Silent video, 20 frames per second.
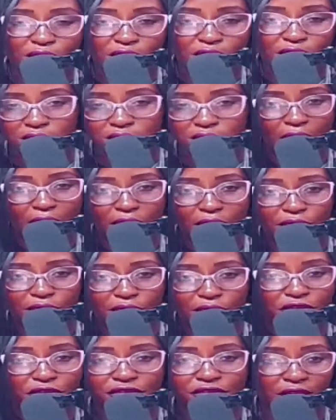out
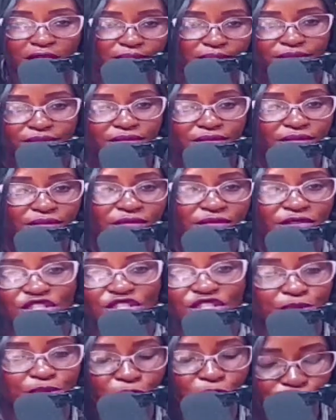of
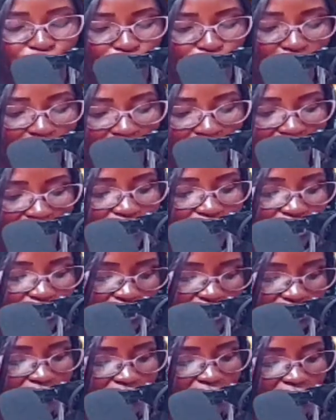disputes from
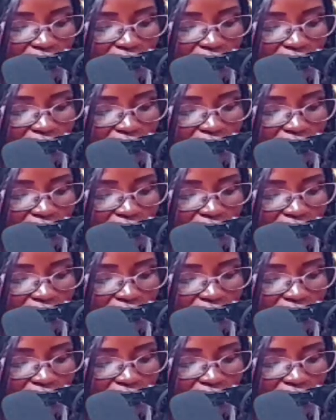marriages,